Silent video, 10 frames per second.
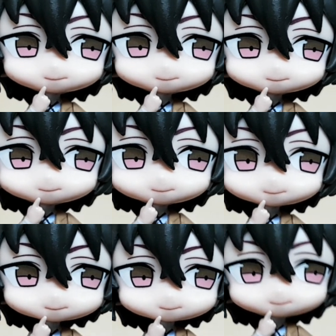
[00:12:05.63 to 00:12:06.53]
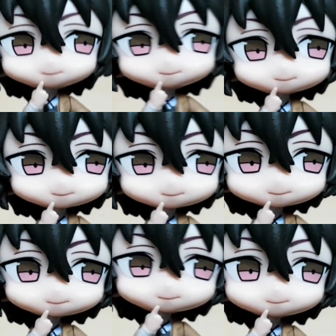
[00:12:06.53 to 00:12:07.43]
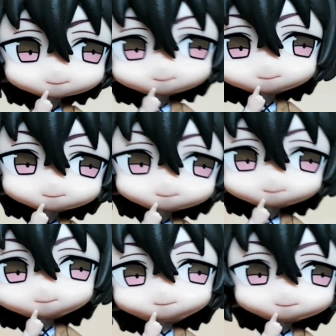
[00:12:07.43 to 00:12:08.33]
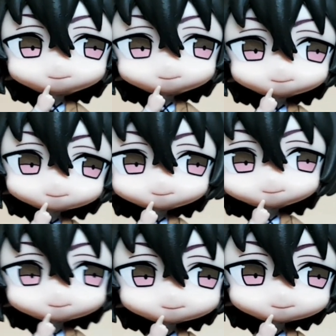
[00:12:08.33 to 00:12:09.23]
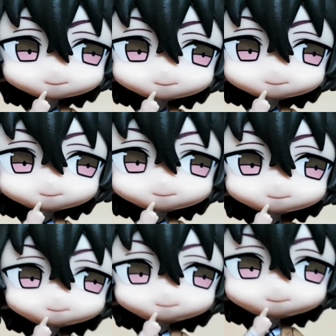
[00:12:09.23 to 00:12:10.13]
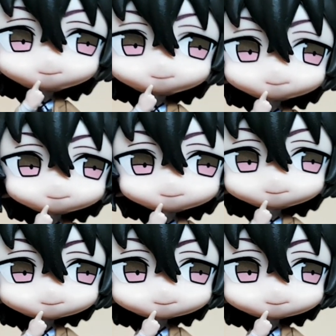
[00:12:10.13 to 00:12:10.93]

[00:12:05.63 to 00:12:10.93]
to find comics to read at the moment and comics to read for free. Okay,